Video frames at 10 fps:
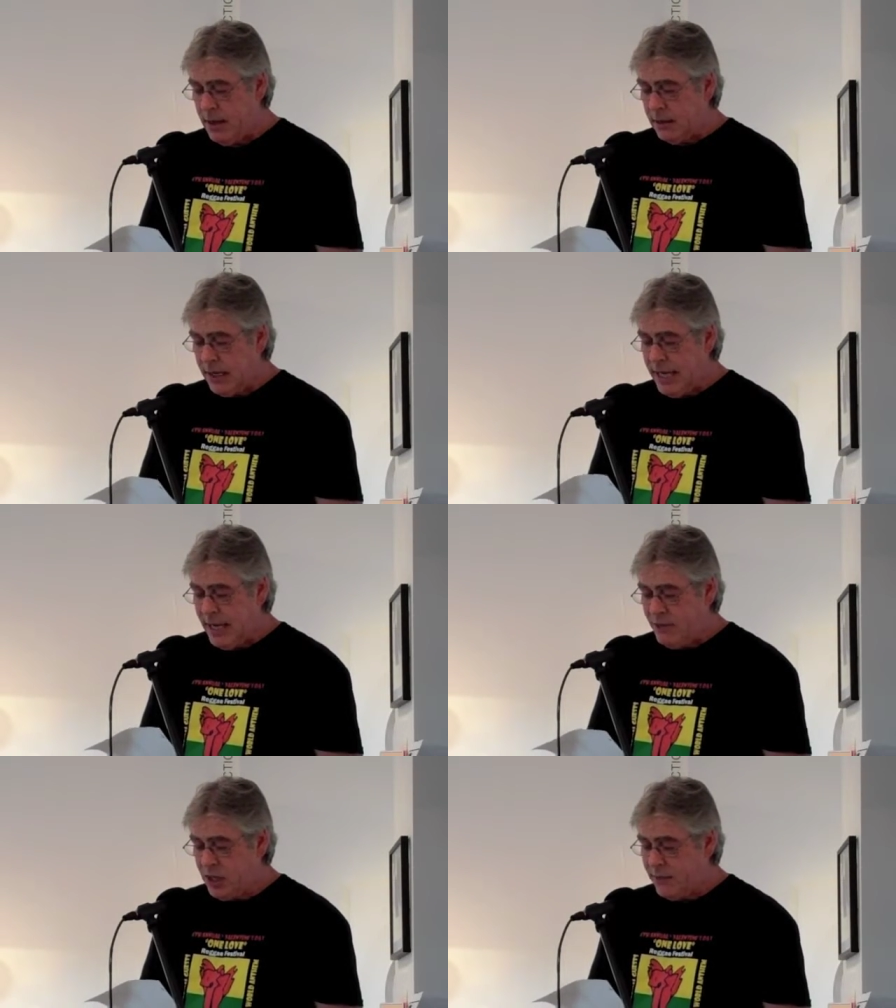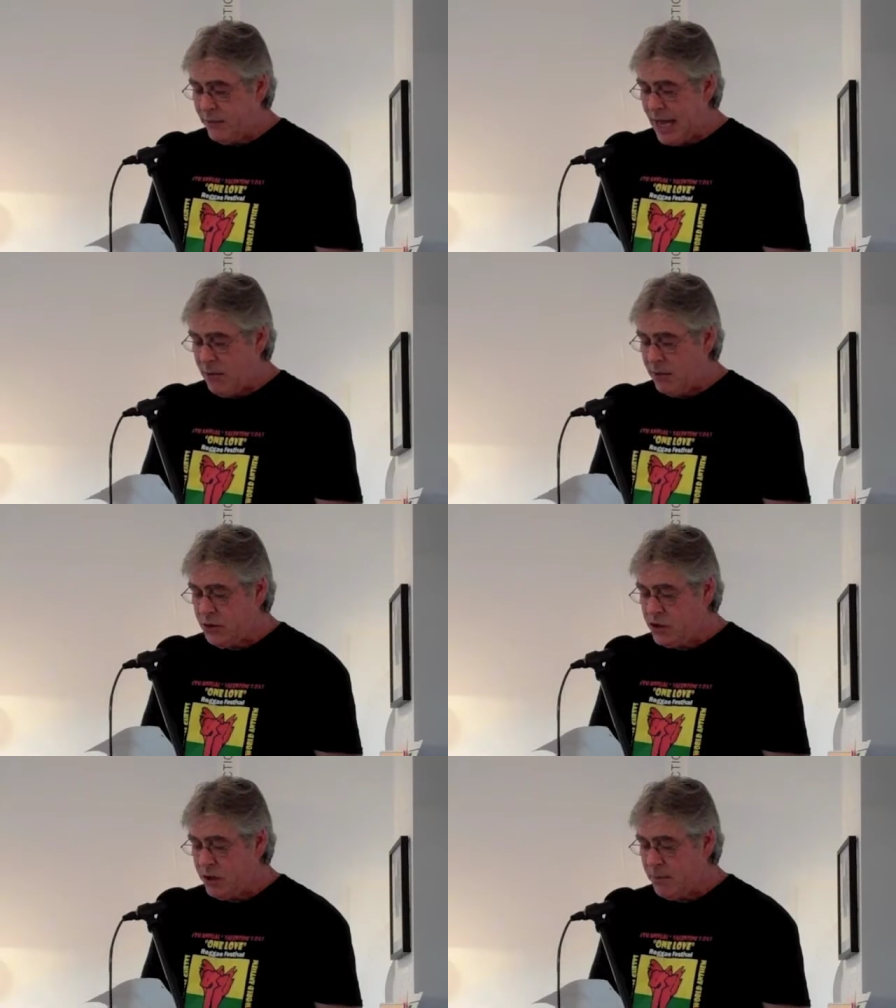Leaves and
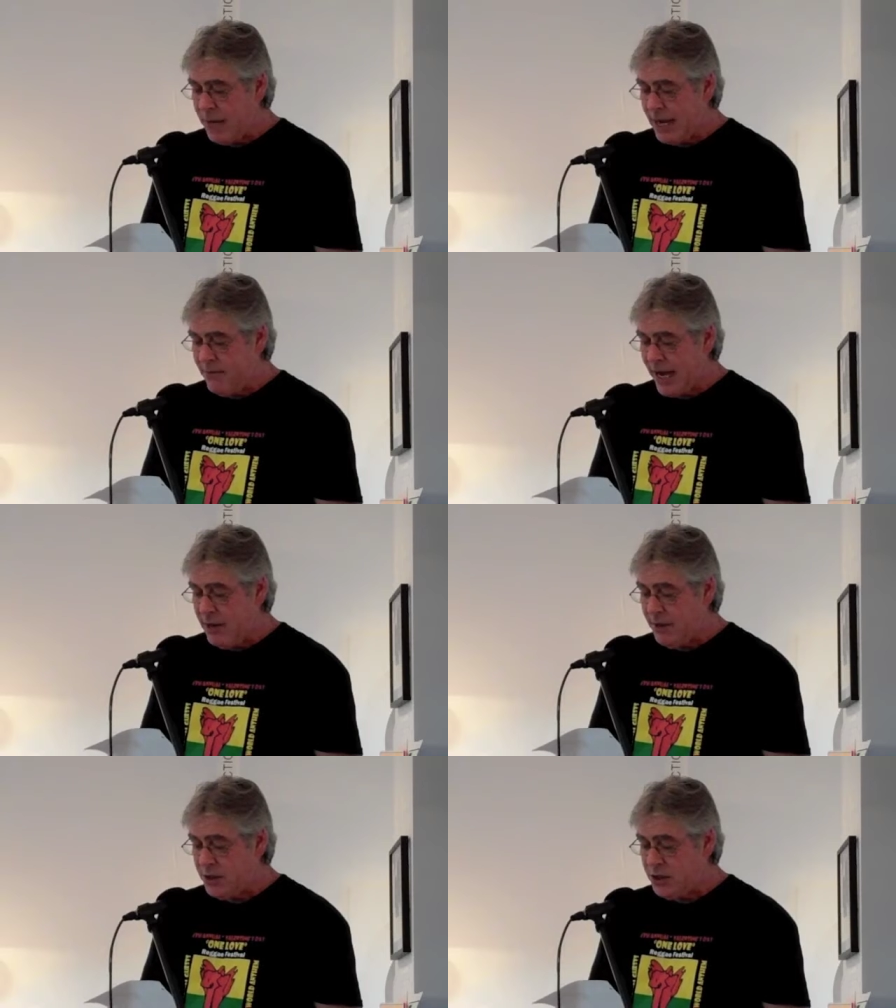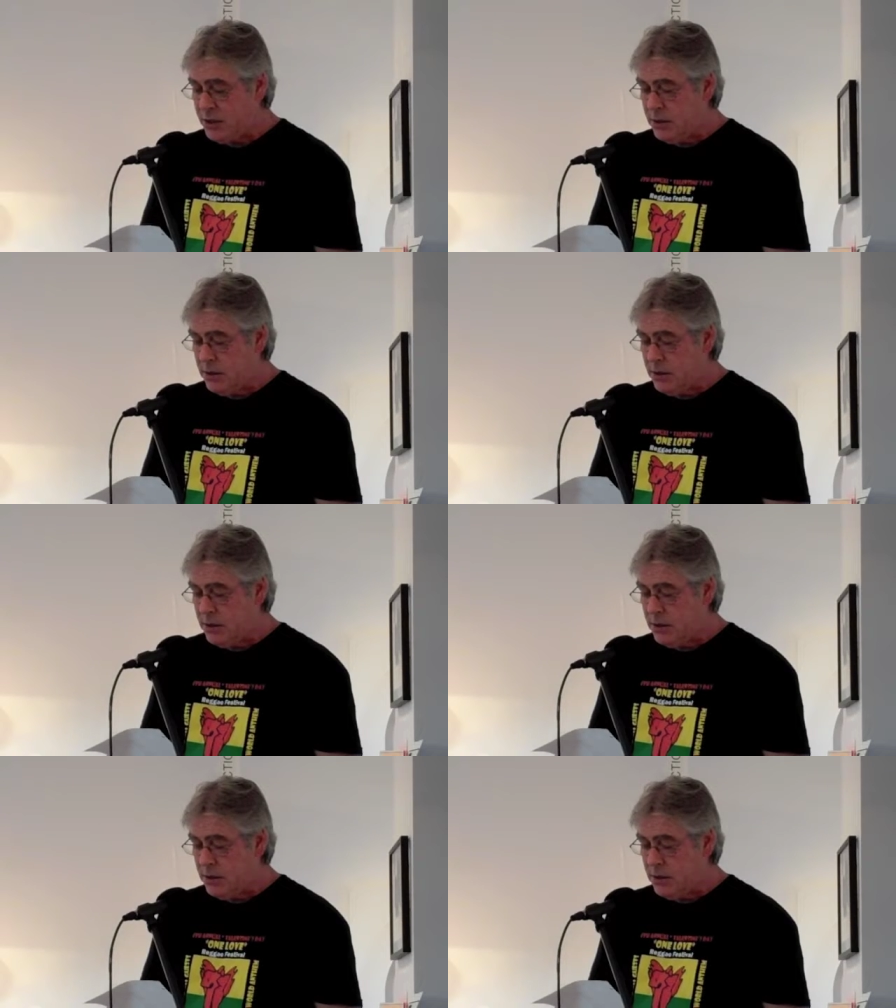flowers to combat virus,